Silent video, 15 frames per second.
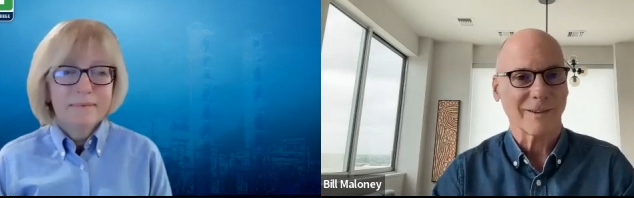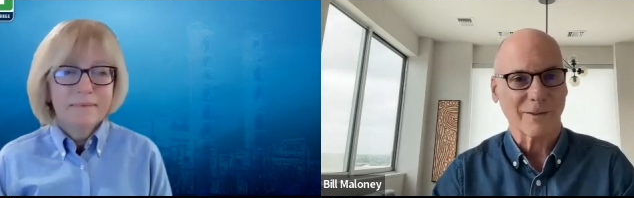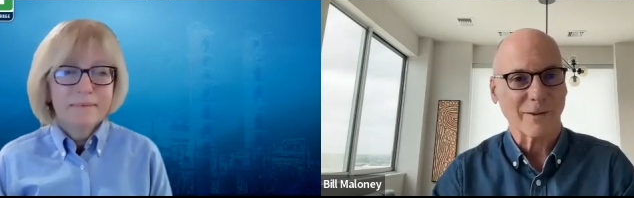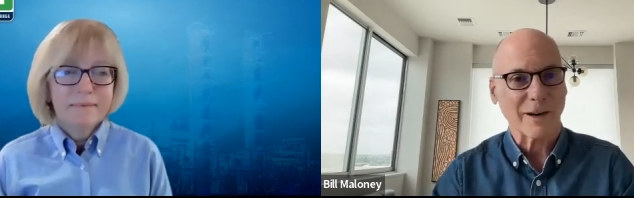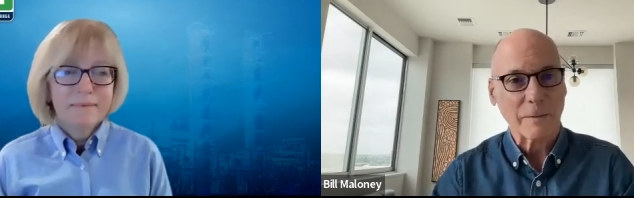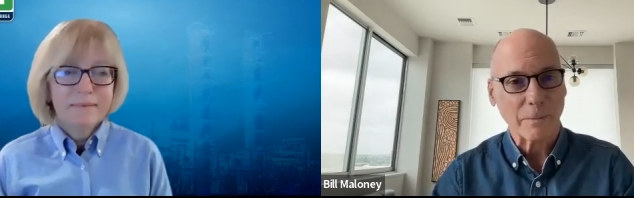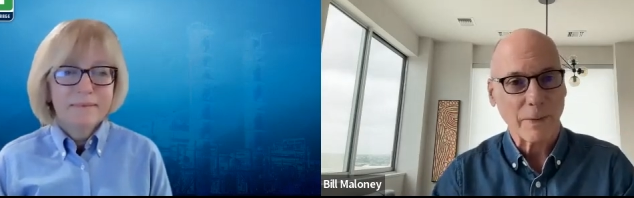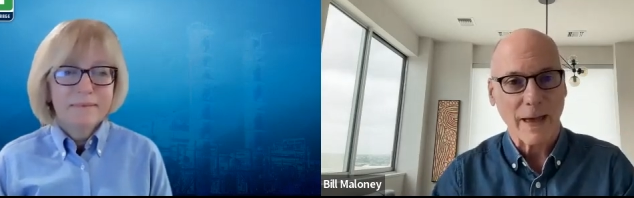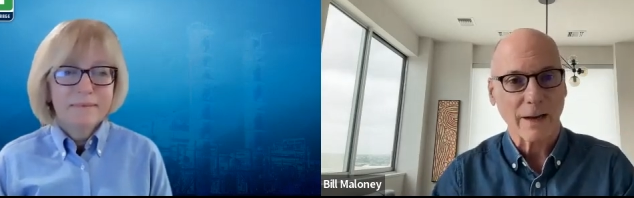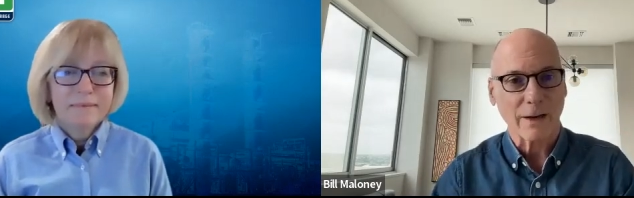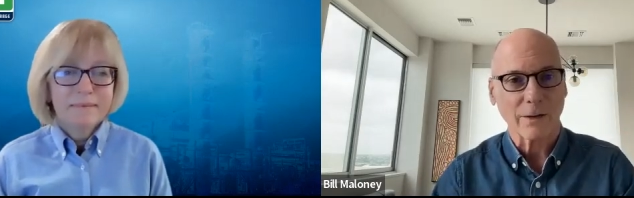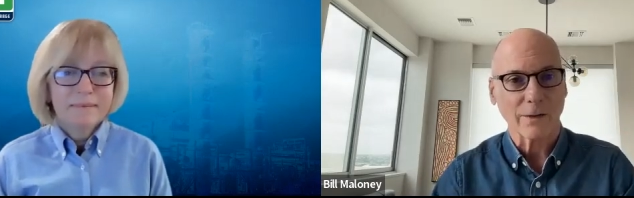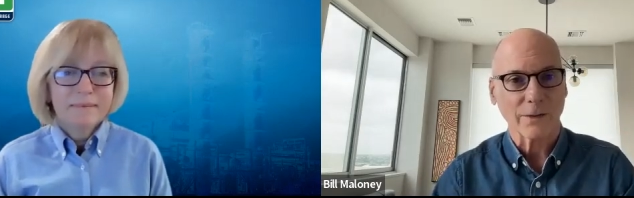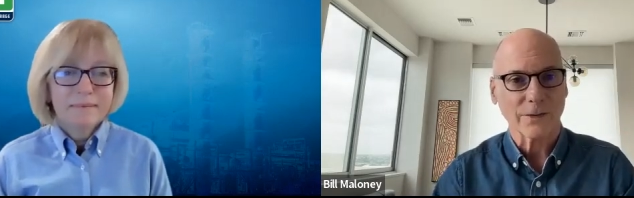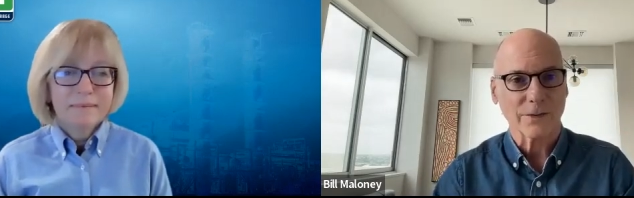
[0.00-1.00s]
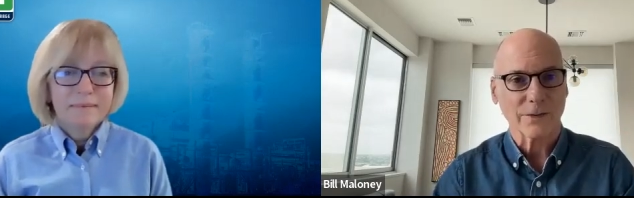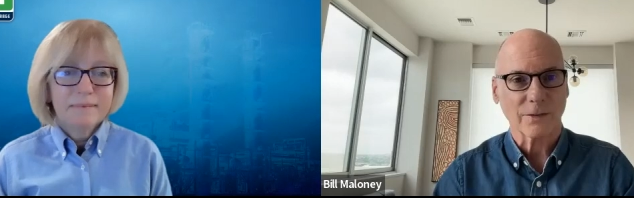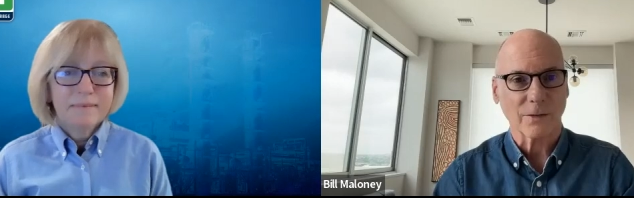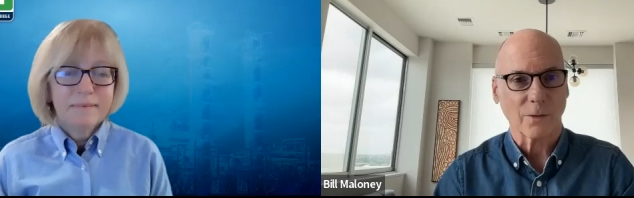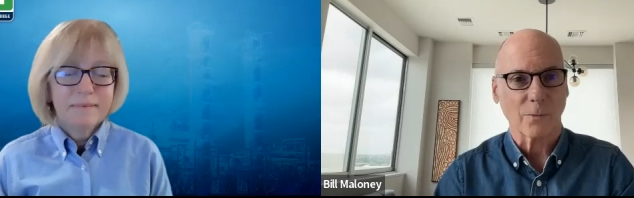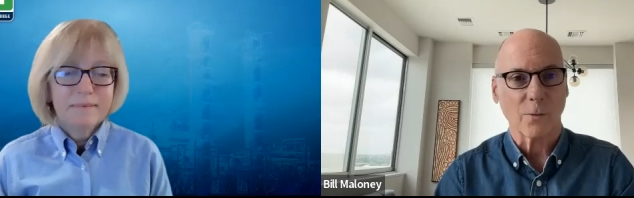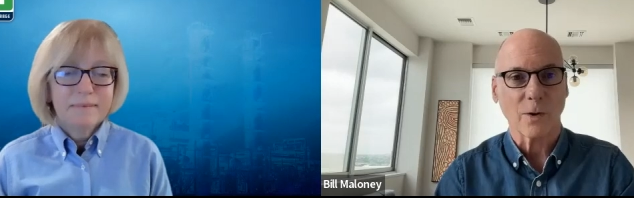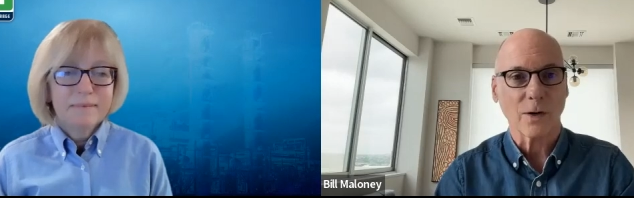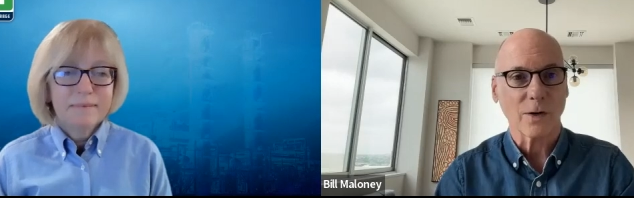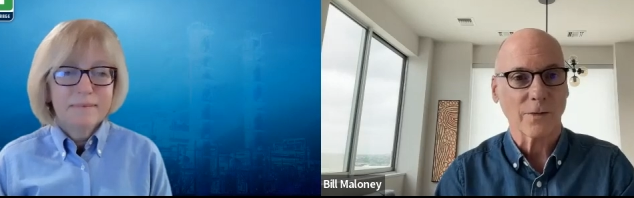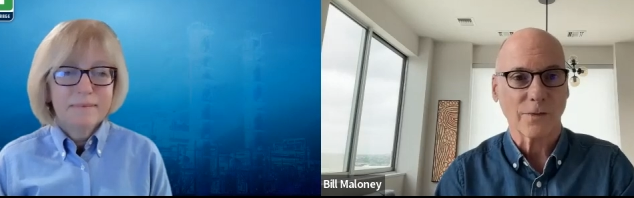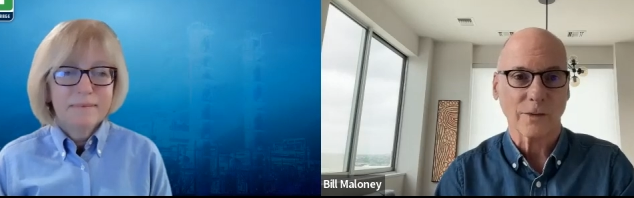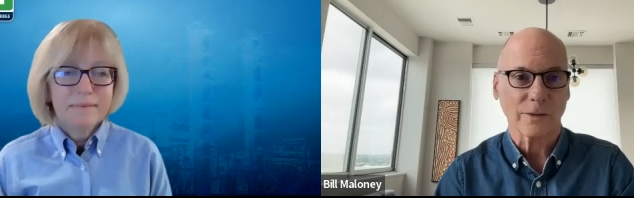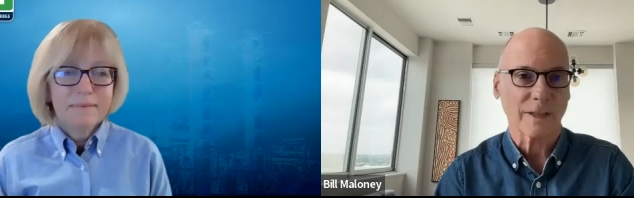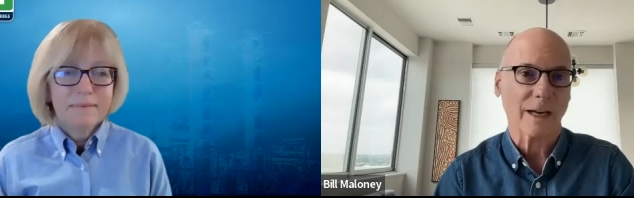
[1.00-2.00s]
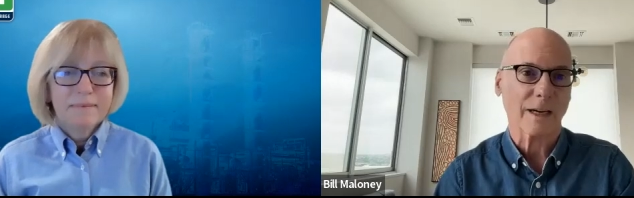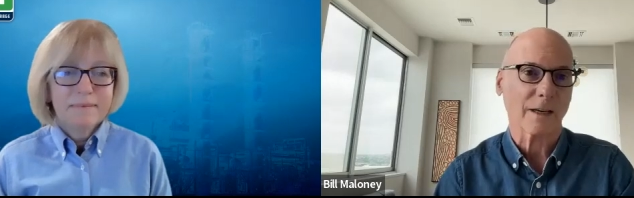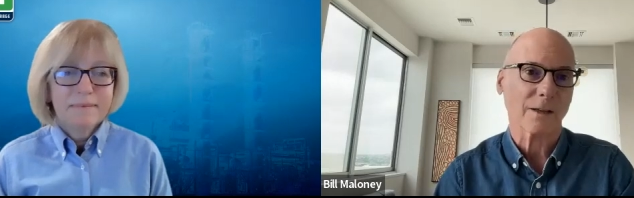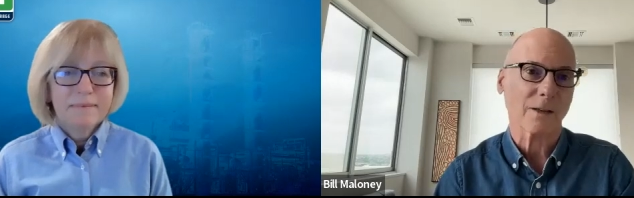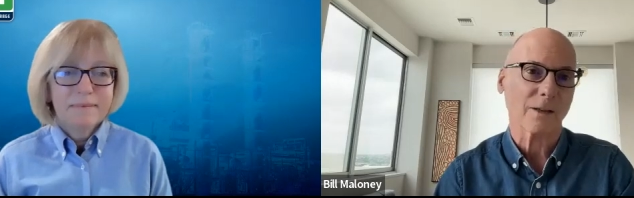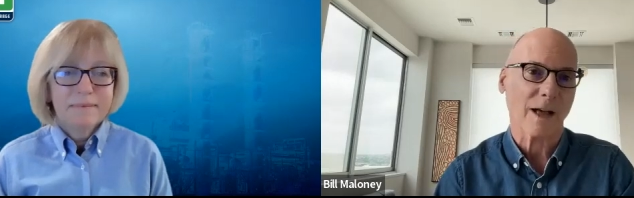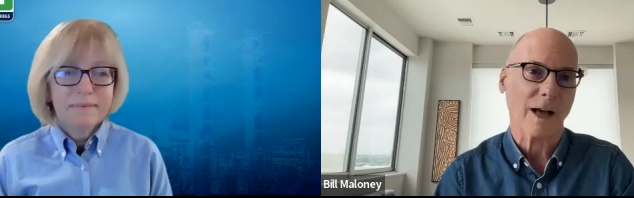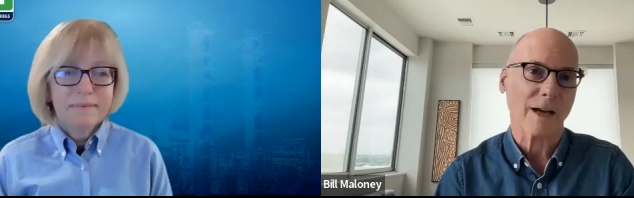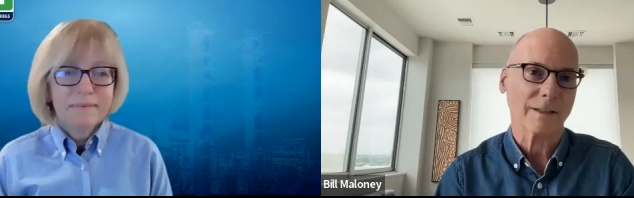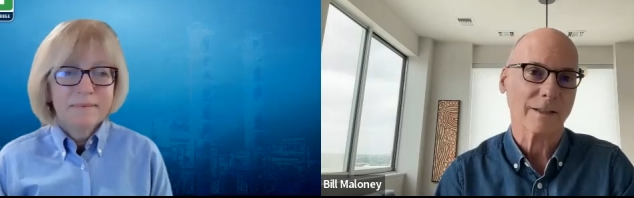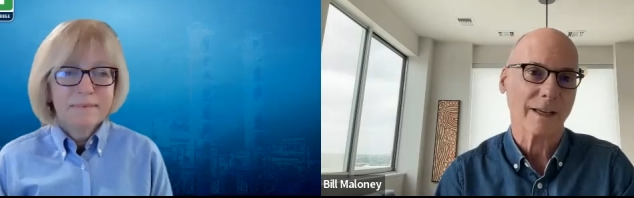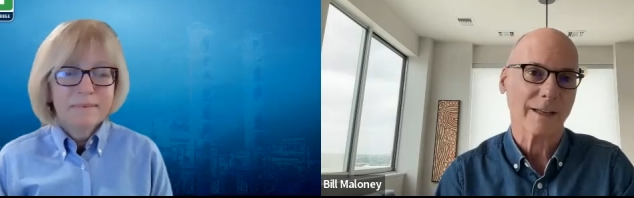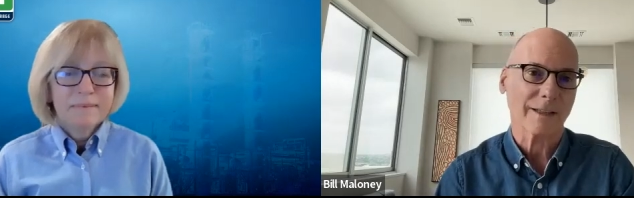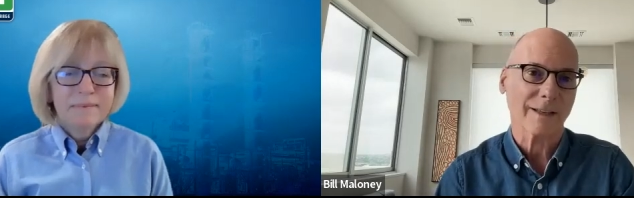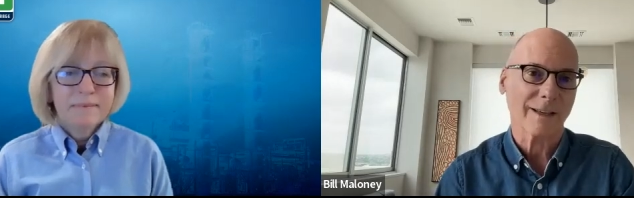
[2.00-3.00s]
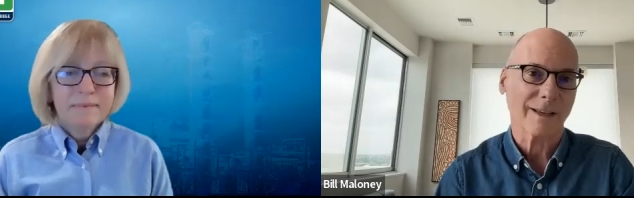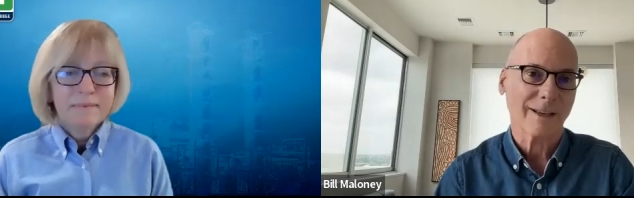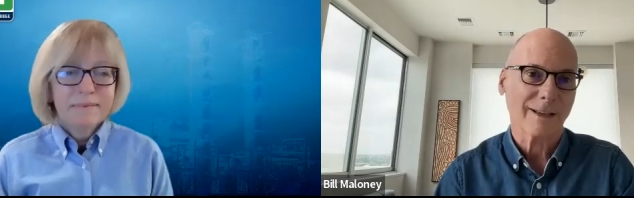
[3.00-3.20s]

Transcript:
Speaker 1: great panels, wonderful technical content.